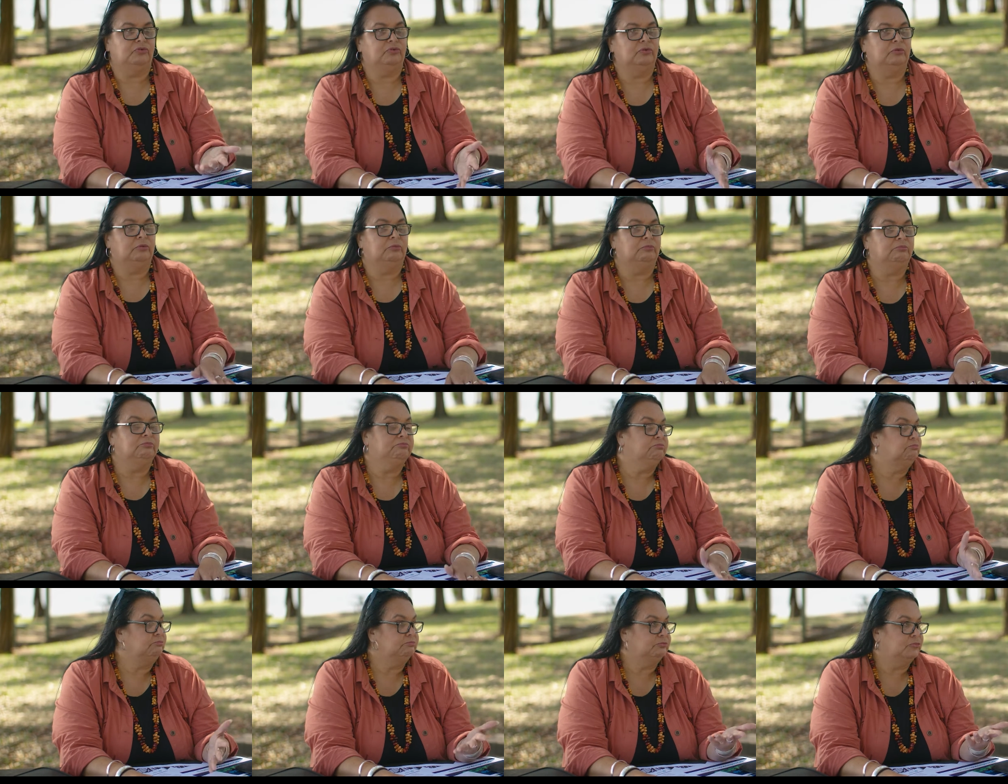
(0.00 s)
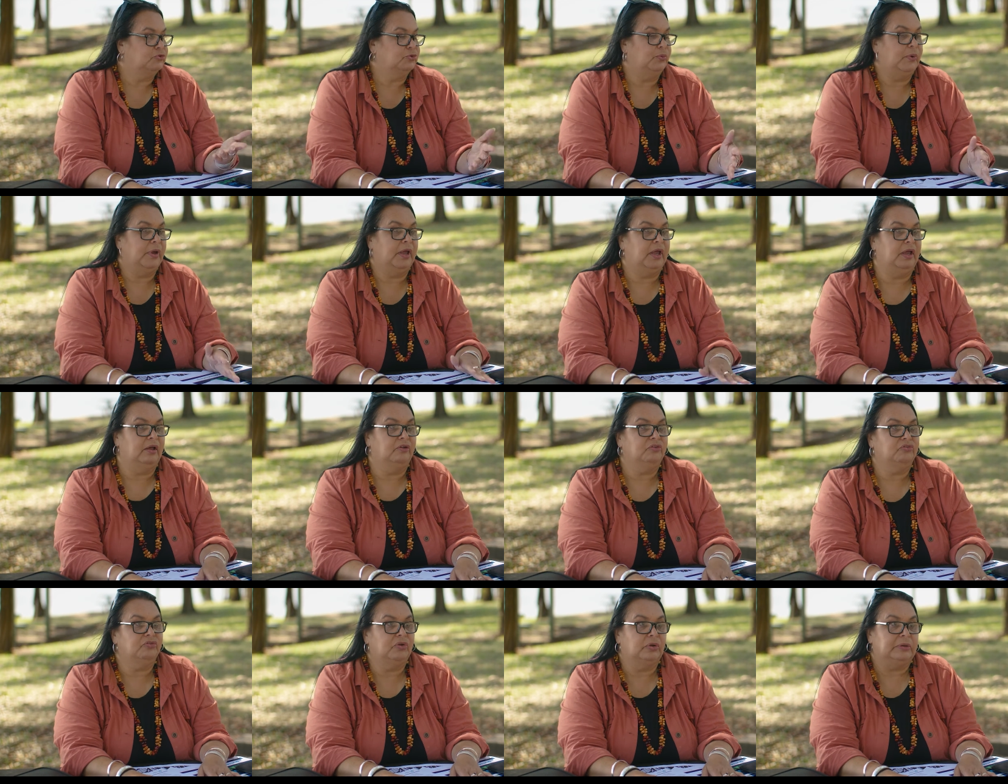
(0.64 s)
to our
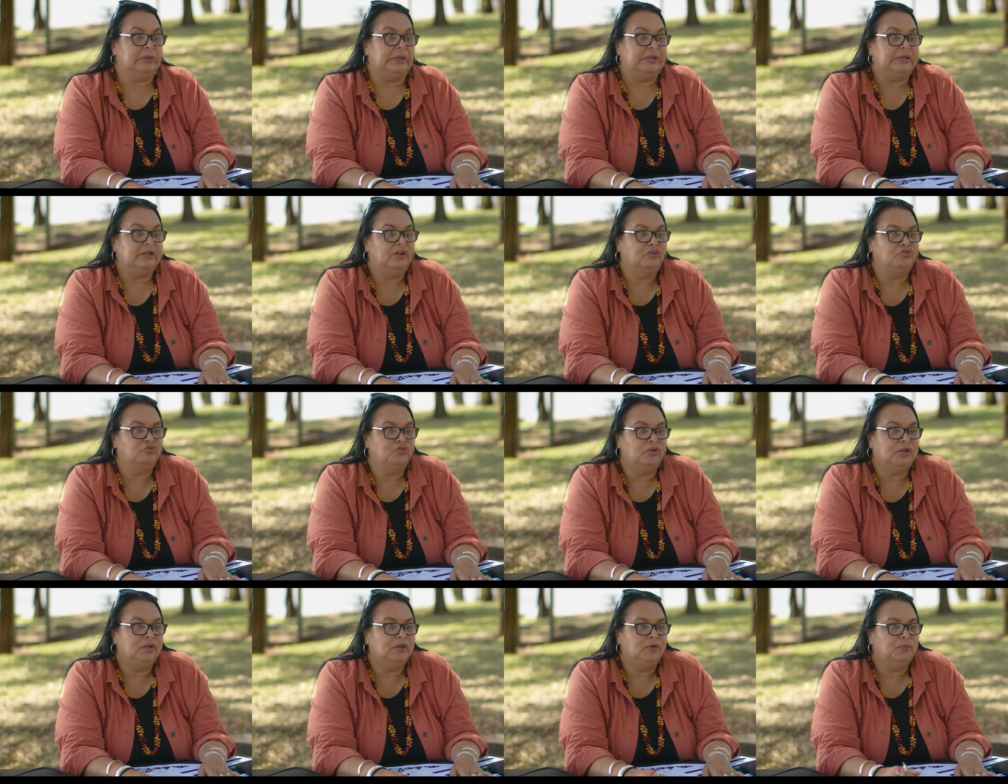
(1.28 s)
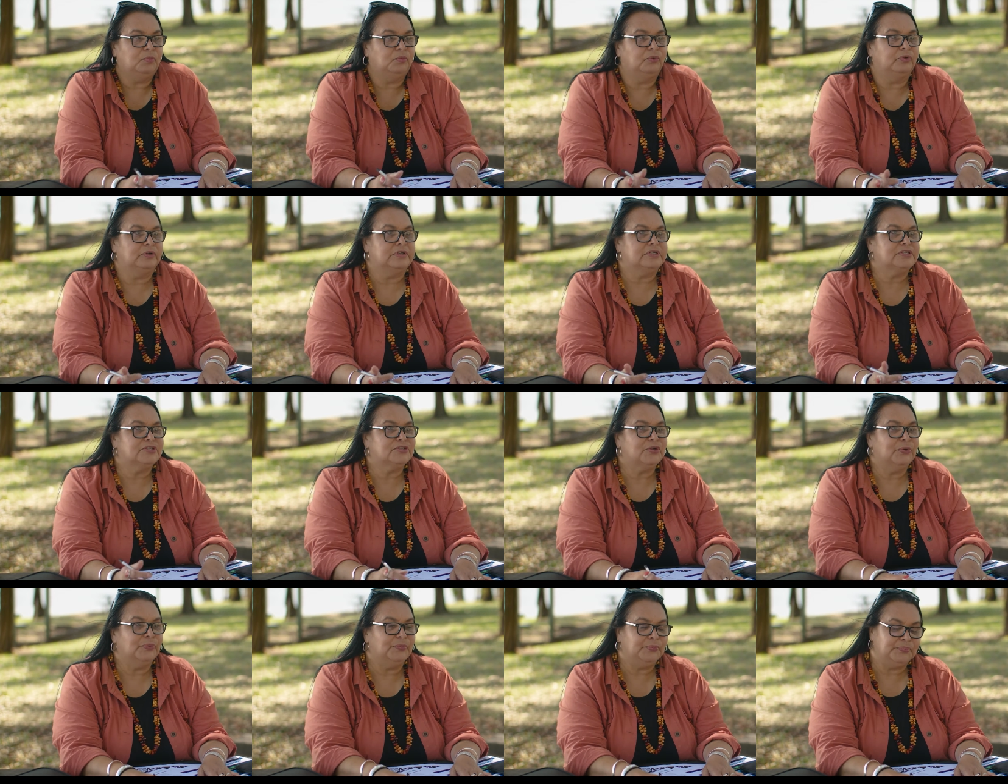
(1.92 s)
house and our drinking water.
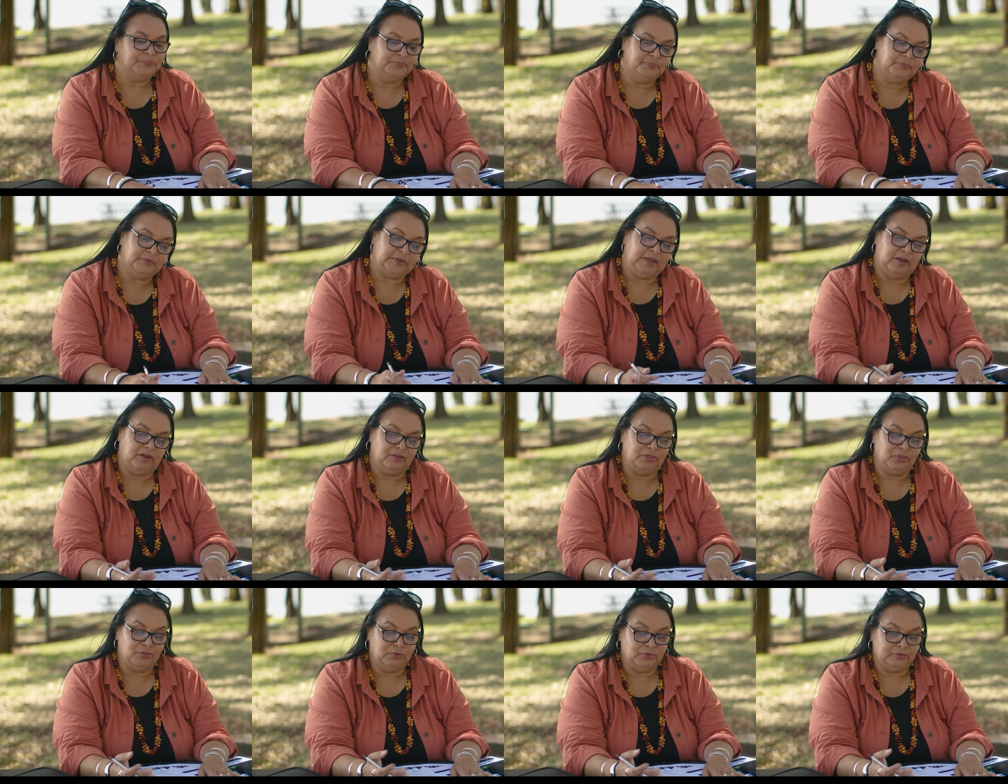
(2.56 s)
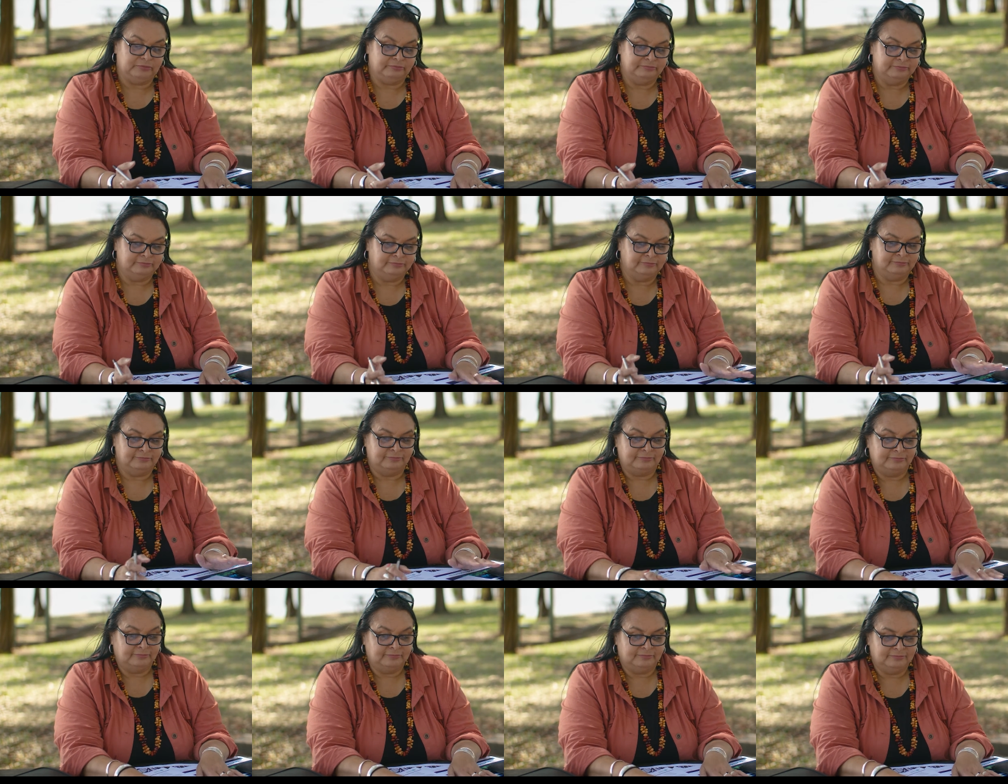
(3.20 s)
So yeah, I thought
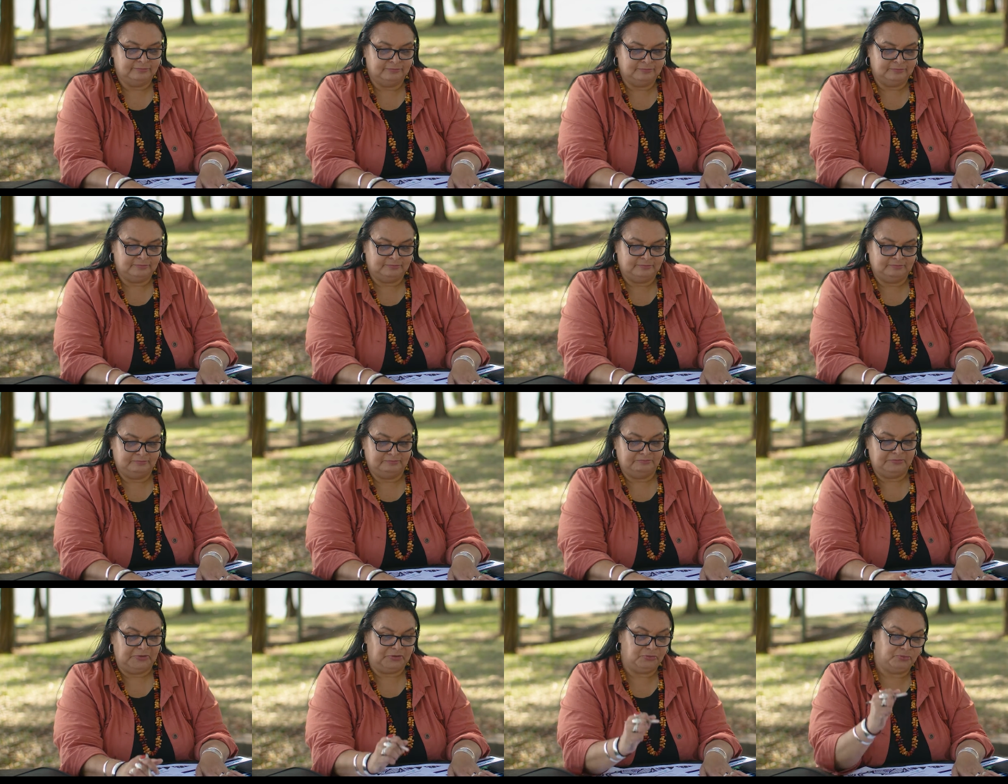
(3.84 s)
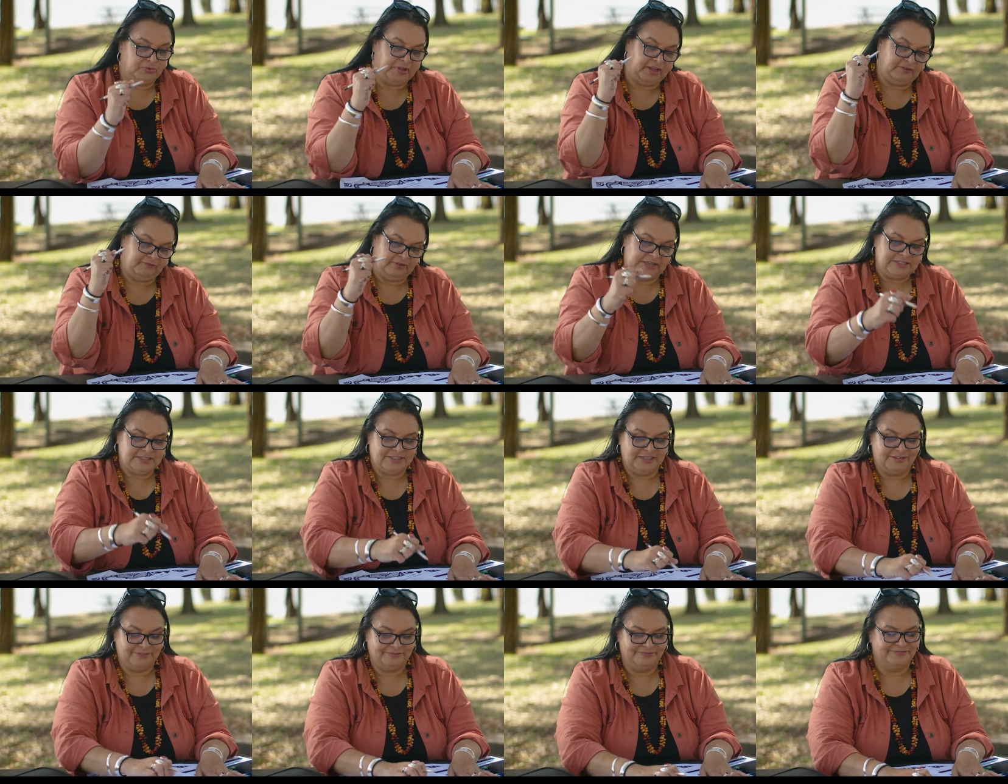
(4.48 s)
may as well have us
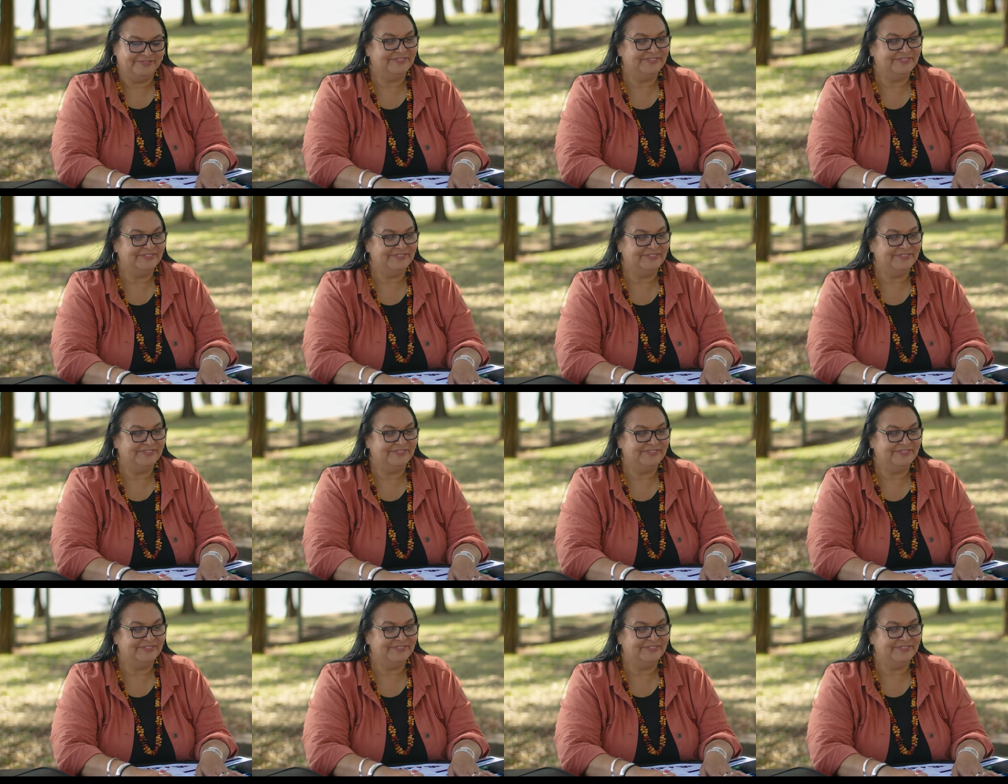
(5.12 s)
in.